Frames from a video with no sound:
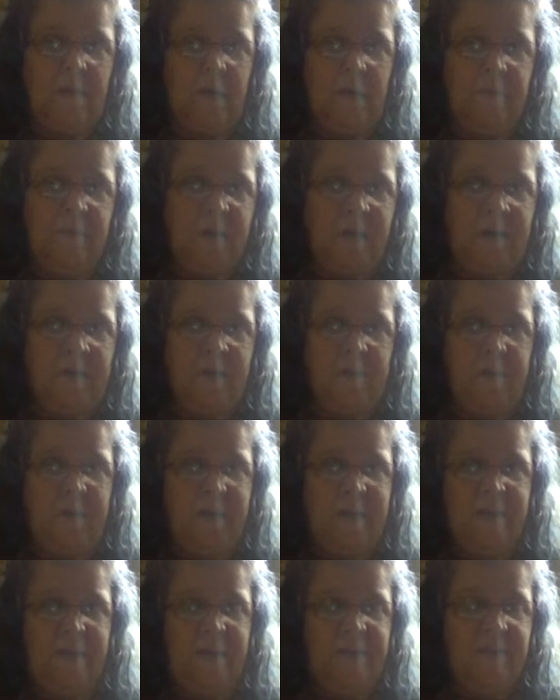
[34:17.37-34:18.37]
I'm tired of
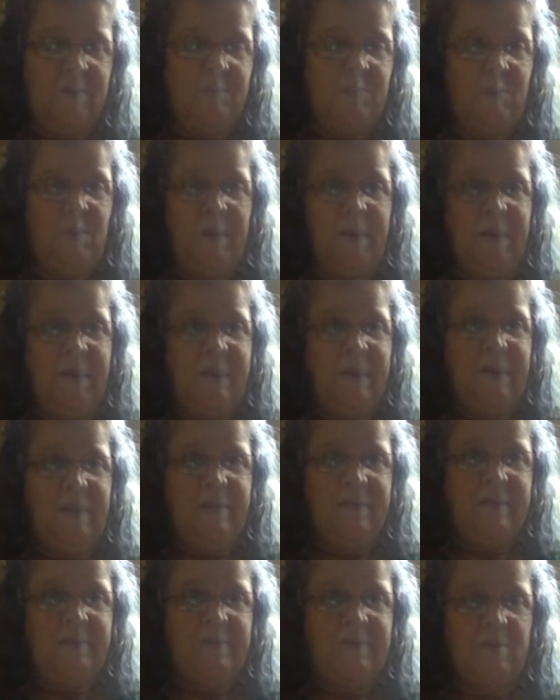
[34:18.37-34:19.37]
being disappointed
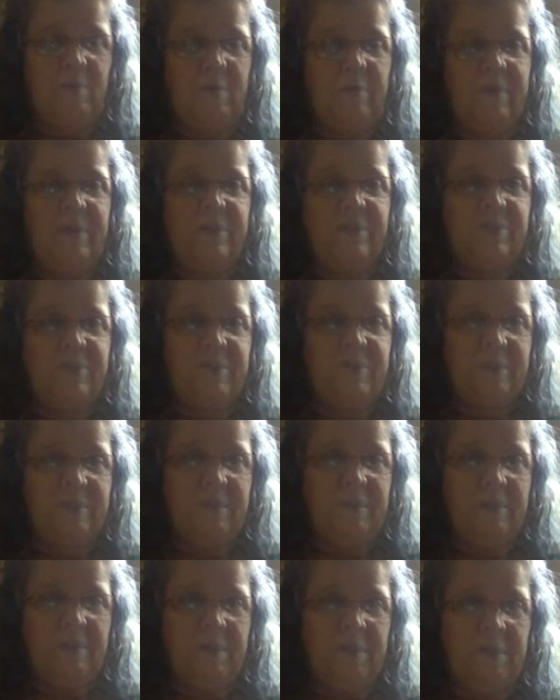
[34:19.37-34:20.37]
and discouraged
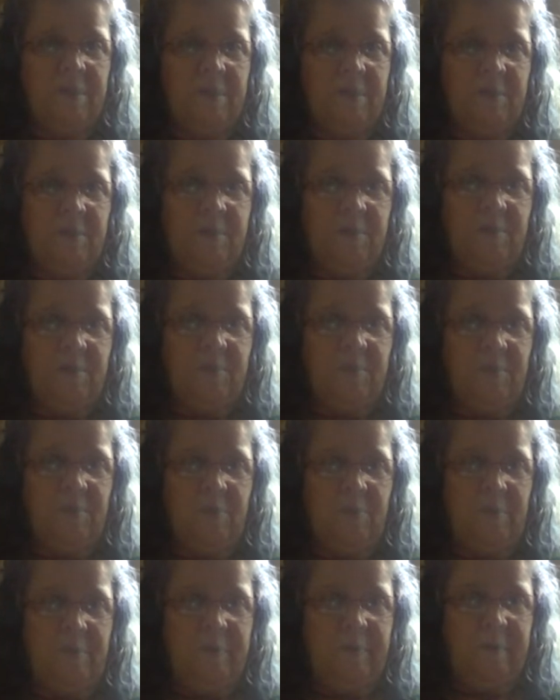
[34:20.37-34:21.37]

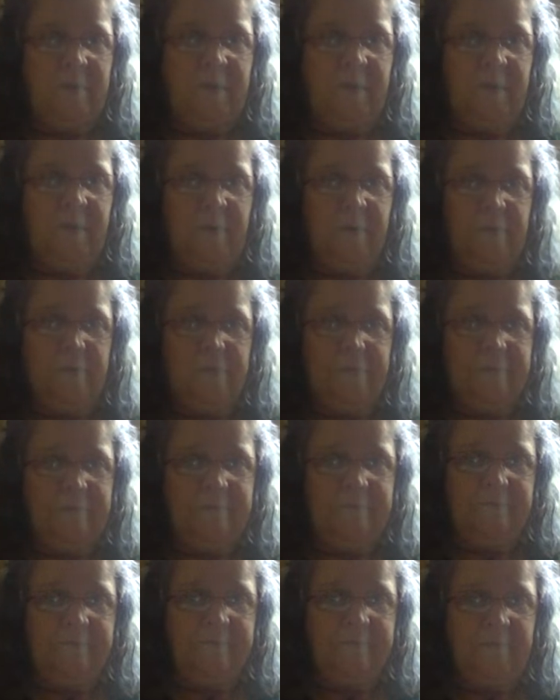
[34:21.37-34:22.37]
to, you know,
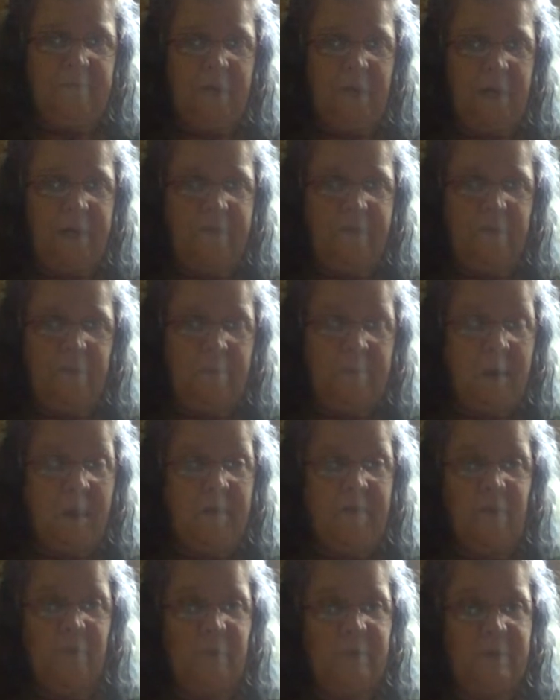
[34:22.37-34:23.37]
not even
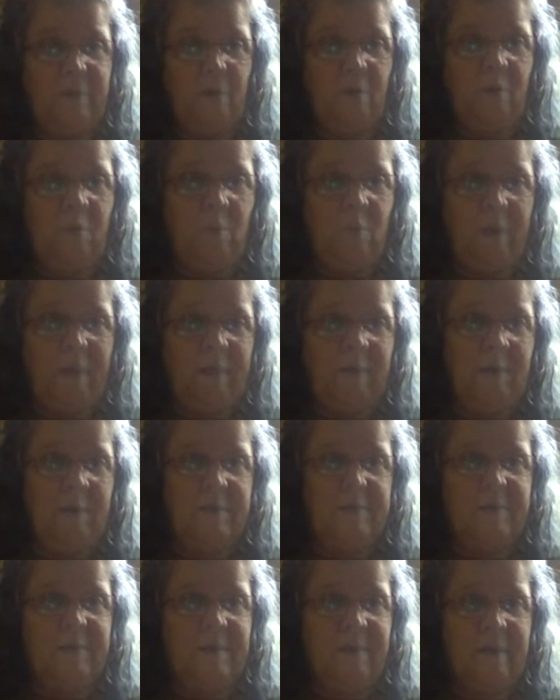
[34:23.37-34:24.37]
bother with the whole weight
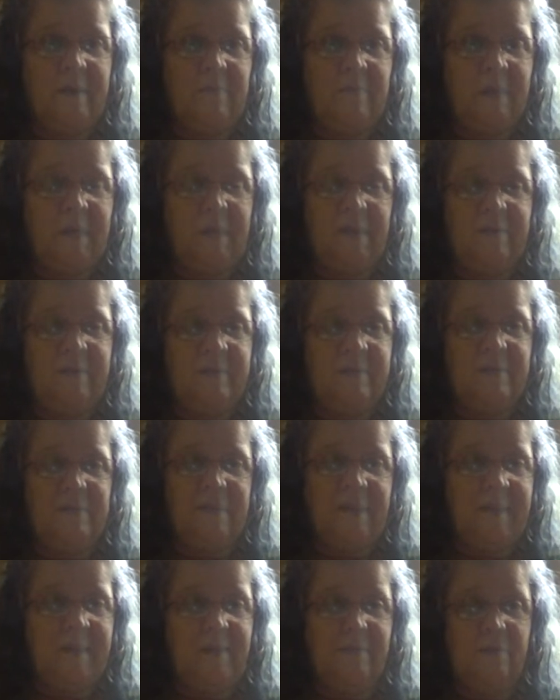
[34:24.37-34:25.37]
loss thing because it's
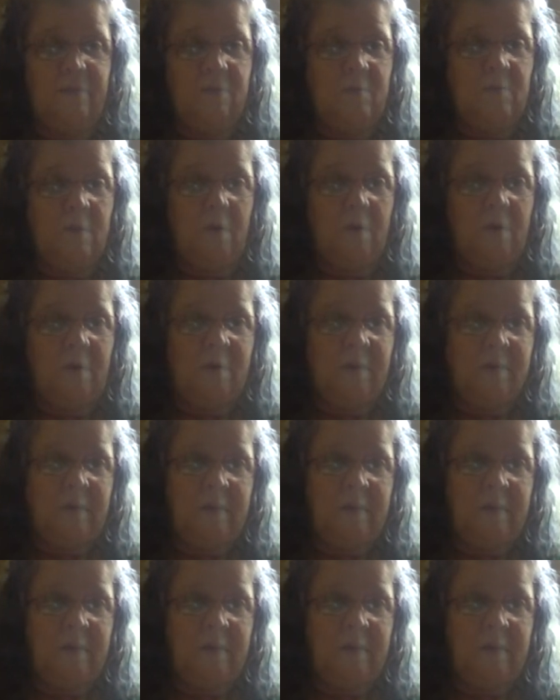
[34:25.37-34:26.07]
taken too long.